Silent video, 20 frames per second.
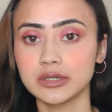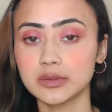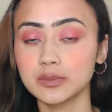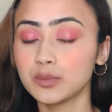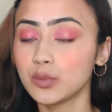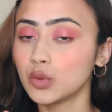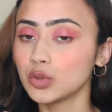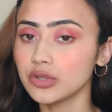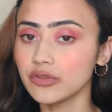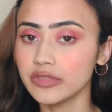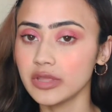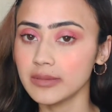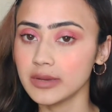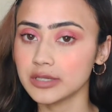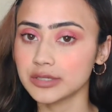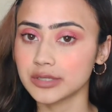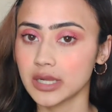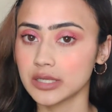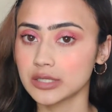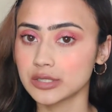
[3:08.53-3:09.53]
Both of them are
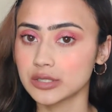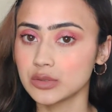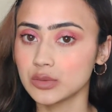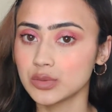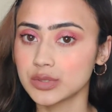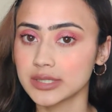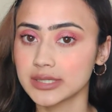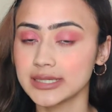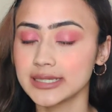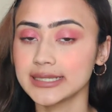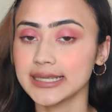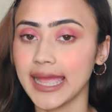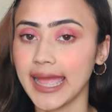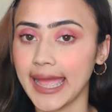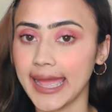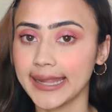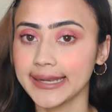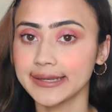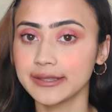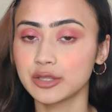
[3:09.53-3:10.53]
translucent,
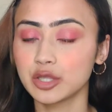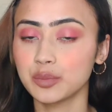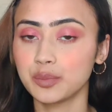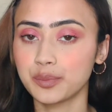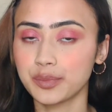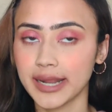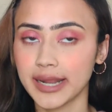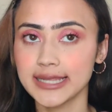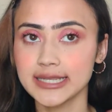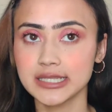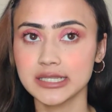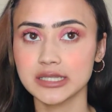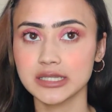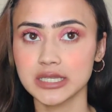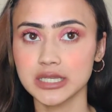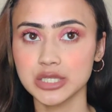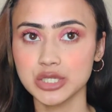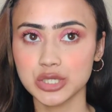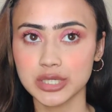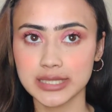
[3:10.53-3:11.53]
and the price
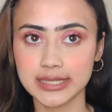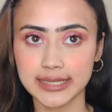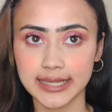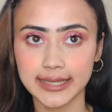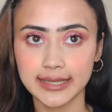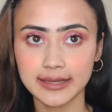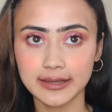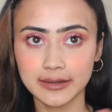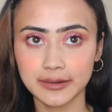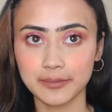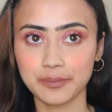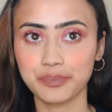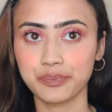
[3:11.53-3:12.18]
range is like,